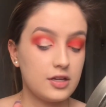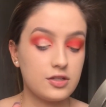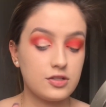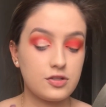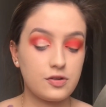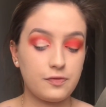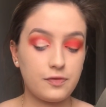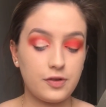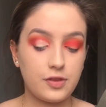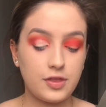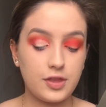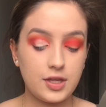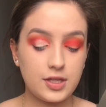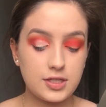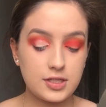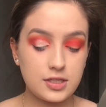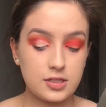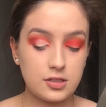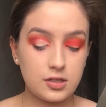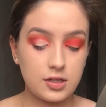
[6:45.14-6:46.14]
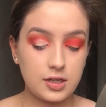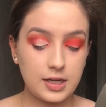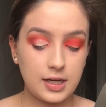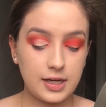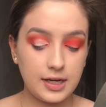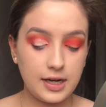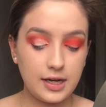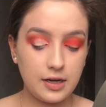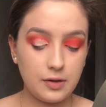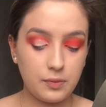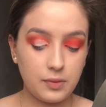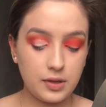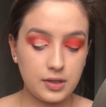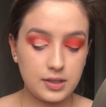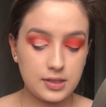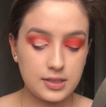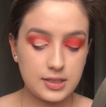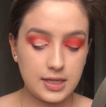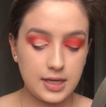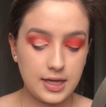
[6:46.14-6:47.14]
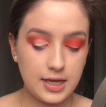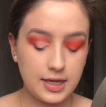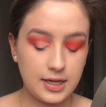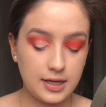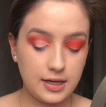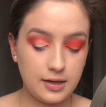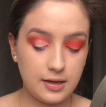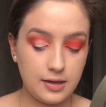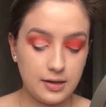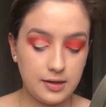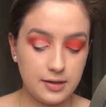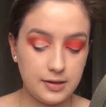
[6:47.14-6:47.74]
So for this look, I kind of want to take